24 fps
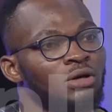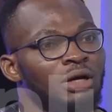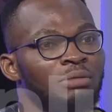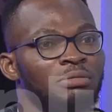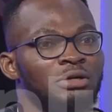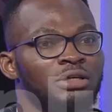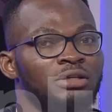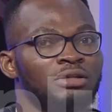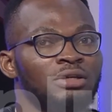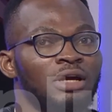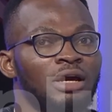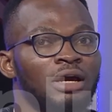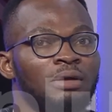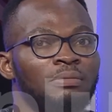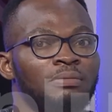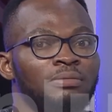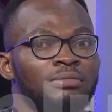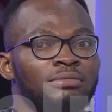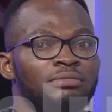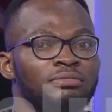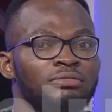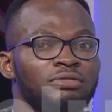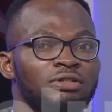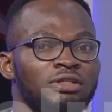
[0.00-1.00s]
I mean,
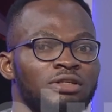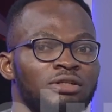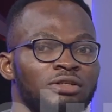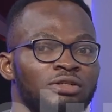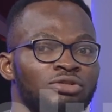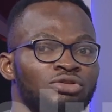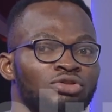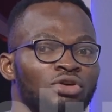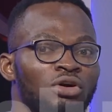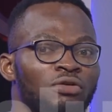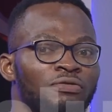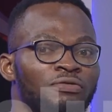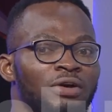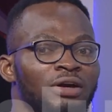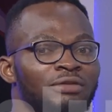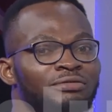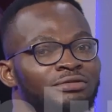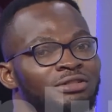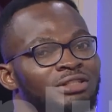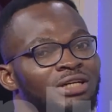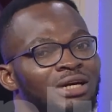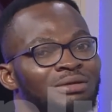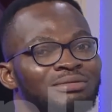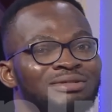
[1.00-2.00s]
um, the issue of
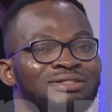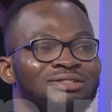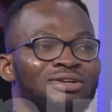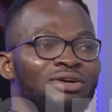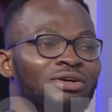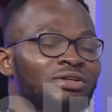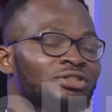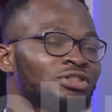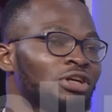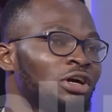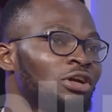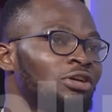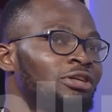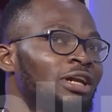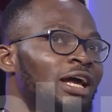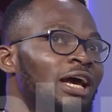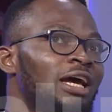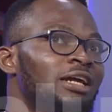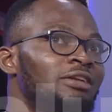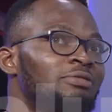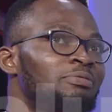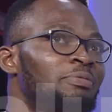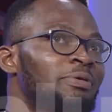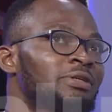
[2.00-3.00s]
FGM is
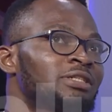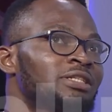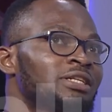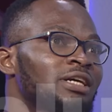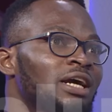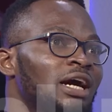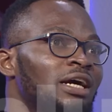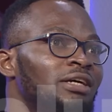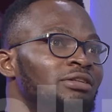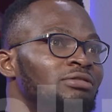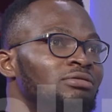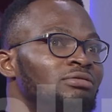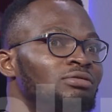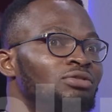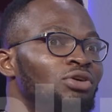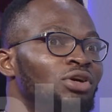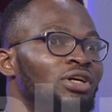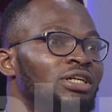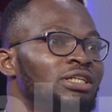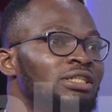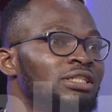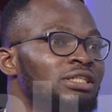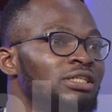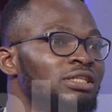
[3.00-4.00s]
online. person can
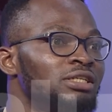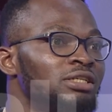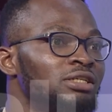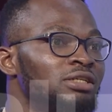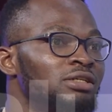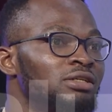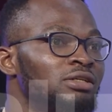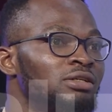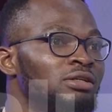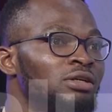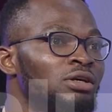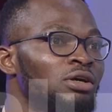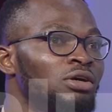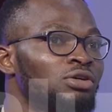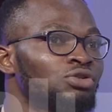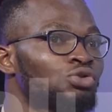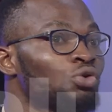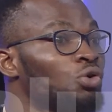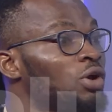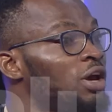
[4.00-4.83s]
join the. So